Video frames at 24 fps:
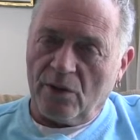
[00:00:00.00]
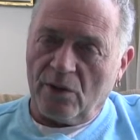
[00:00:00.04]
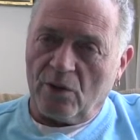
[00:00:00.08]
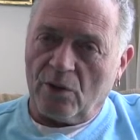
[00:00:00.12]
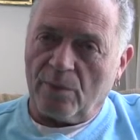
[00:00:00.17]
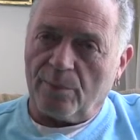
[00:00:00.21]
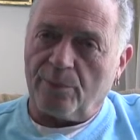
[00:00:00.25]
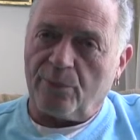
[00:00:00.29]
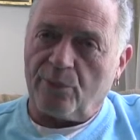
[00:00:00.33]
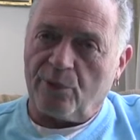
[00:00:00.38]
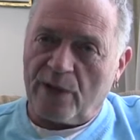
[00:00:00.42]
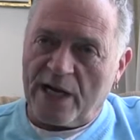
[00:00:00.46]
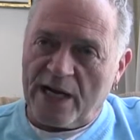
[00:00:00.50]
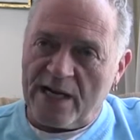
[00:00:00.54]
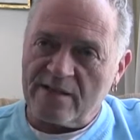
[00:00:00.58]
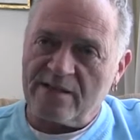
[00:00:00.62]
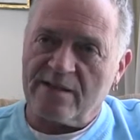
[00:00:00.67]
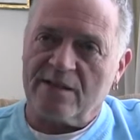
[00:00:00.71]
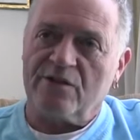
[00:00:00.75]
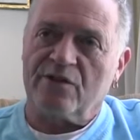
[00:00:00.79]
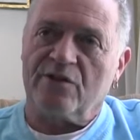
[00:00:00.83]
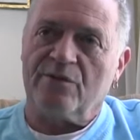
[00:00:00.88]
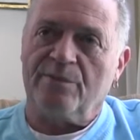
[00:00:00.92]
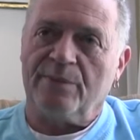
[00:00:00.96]
Or
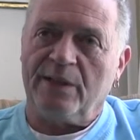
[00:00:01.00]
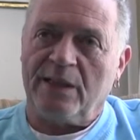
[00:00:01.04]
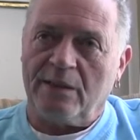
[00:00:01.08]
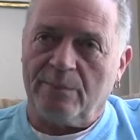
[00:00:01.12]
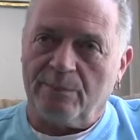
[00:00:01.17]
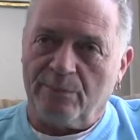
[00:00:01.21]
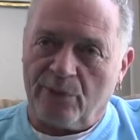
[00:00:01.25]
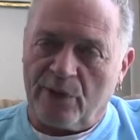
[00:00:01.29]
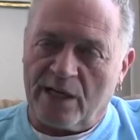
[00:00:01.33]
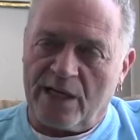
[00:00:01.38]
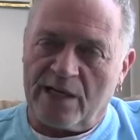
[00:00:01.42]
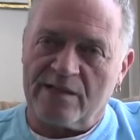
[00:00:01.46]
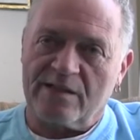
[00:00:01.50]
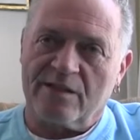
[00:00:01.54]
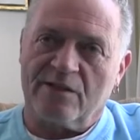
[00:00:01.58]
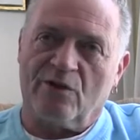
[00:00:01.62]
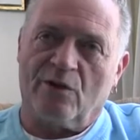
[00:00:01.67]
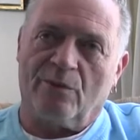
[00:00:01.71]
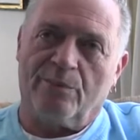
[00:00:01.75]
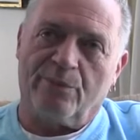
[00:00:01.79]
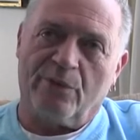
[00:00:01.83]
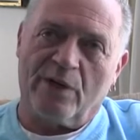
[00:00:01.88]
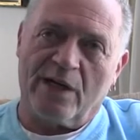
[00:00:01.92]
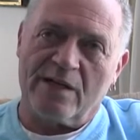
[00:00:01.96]
present to being present,
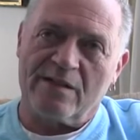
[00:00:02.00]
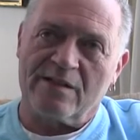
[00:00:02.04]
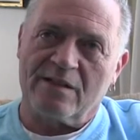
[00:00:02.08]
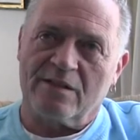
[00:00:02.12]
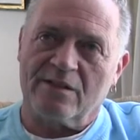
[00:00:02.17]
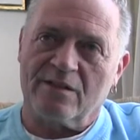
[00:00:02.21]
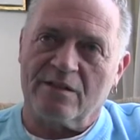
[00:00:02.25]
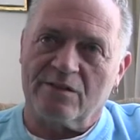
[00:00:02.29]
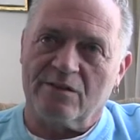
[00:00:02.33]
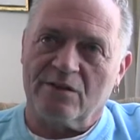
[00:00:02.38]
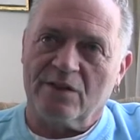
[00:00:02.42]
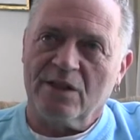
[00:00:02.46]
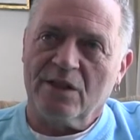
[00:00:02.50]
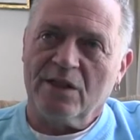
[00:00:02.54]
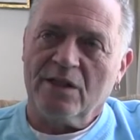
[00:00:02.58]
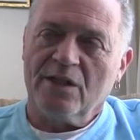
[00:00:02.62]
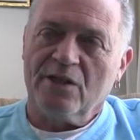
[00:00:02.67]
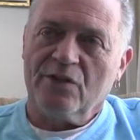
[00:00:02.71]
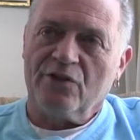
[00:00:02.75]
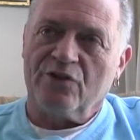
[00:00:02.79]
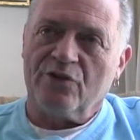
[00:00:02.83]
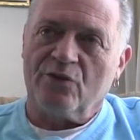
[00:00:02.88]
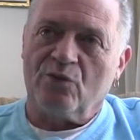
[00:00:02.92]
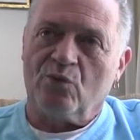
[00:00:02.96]
or present to,
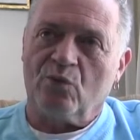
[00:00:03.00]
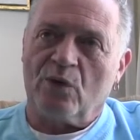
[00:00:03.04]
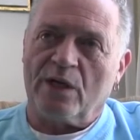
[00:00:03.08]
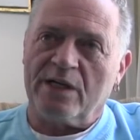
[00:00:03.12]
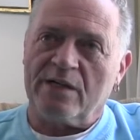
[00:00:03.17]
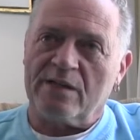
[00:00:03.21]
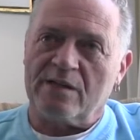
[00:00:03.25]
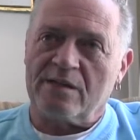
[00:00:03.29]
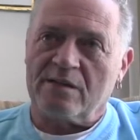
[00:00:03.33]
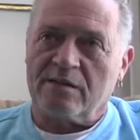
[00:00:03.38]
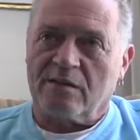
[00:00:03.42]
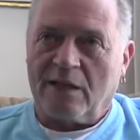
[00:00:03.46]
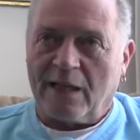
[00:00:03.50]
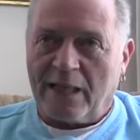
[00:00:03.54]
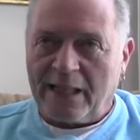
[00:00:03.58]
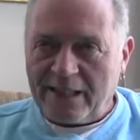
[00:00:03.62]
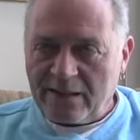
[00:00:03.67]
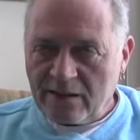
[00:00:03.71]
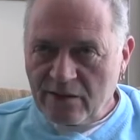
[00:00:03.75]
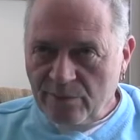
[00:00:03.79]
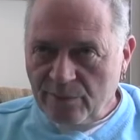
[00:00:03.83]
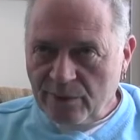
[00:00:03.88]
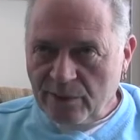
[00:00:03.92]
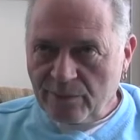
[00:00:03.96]
to what it's
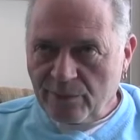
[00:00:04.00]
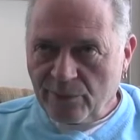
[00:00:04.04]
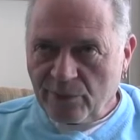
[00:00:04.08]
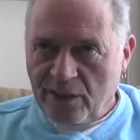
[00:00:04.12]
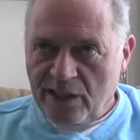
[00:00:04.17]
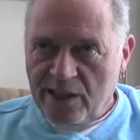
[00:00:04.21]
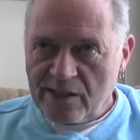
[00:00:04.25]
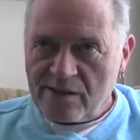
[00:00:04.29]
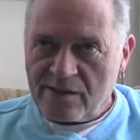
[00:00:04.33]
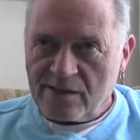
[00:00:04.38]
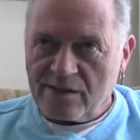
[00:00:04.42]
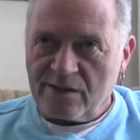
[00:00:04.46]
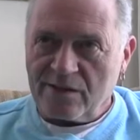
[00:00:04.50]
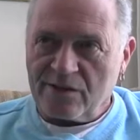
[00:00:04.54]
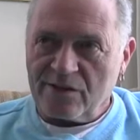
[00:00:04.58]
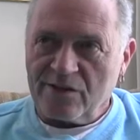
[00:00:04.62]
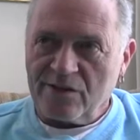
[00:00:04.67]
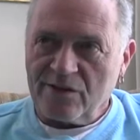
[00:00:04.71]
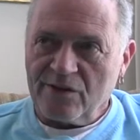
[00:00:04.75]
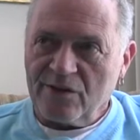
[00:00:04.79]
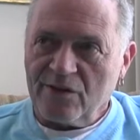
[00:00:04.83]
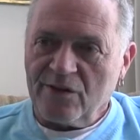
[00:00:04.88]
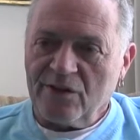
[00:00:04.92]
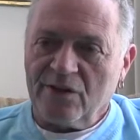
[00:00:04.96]
like to be present.
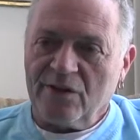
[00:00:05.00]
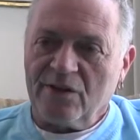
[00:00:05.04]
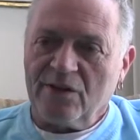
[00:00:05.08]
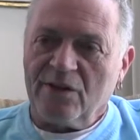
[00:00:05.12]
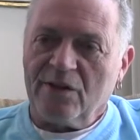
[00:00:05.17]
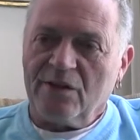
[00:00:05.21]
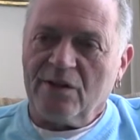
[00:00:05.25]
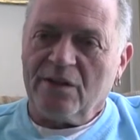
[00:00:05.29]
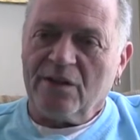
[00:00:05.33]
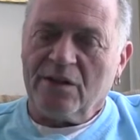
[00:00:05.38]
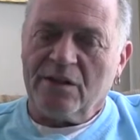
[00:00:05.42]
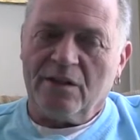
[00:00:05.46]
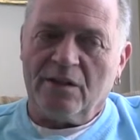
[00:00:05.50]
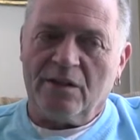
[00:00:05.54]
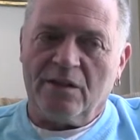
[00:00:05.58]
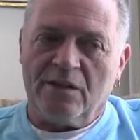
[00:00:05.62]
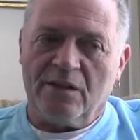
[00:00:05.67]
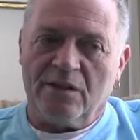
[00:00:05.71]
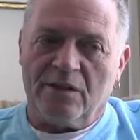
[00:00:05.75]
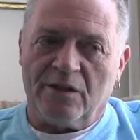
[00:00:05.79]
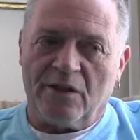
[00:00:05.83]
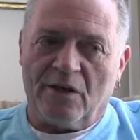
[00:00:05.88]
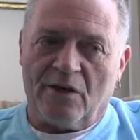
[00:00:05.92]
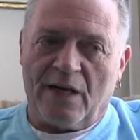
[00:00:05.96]

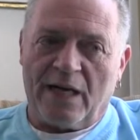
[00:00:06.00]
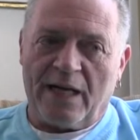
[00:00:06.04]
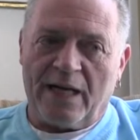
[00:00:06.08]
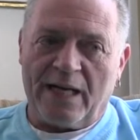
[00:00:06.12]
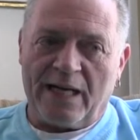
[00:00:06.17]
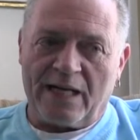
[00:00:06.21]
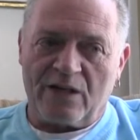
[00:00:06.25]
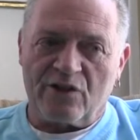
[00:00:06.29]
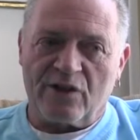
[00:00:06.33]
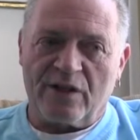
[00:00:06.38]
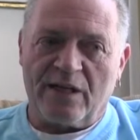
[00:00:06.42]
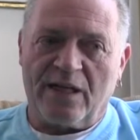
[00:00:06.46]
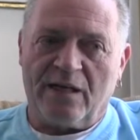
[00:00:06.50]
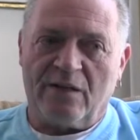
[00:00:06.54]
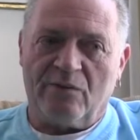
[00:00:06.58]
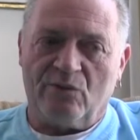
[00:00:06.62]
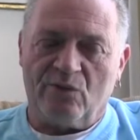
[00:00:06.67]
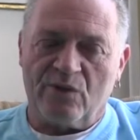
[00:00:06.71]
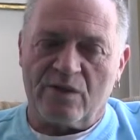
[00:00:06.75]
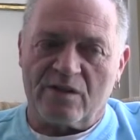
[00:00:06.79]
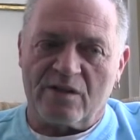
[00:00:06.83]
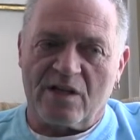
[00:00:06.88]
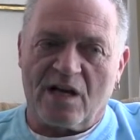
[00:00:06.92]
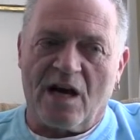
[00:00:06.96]
You know, I actually
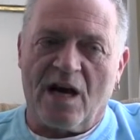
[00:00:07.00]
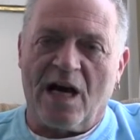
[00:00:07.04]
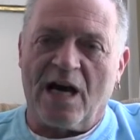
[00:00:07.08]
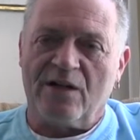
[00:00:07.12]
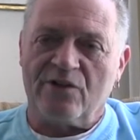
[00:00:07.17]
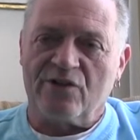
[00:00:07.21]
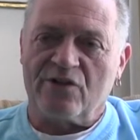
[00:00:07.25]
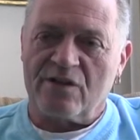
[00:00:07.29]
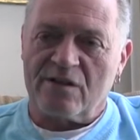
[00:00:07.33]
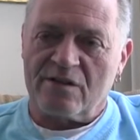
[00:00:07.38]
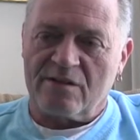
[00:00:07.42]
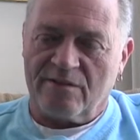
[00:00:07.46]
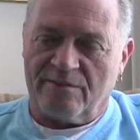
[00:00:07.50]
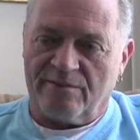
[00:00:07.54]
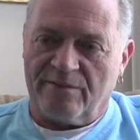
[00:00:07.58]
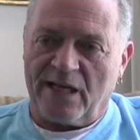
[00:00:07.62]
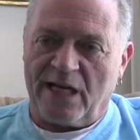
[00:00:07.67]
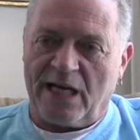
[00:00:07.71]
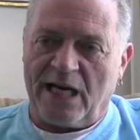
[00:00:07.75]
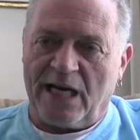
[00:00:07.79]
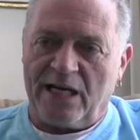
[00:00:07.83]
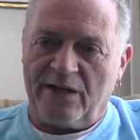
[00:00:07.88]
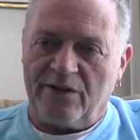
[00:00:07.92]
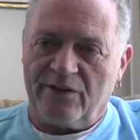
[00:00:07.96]
had, was conscious of
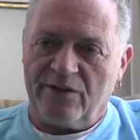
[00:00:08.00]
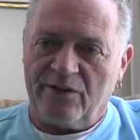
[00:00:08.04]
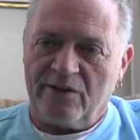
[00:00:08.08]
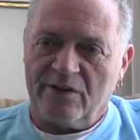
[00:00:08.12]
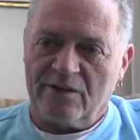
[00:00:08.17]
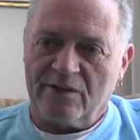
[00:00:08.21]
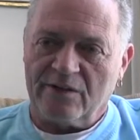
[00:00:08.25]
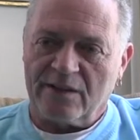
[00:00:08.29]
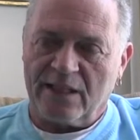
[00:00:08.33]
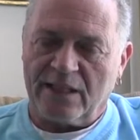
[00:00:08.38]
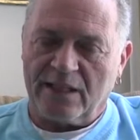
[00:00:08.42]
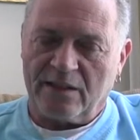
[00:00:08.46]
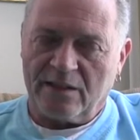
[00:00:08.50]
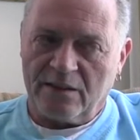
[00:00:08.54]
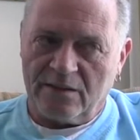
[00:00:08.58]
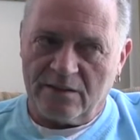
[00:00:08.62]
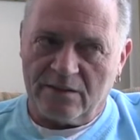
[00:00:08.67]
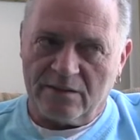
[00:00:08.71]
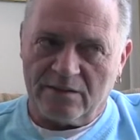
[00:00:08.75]
that. It's like,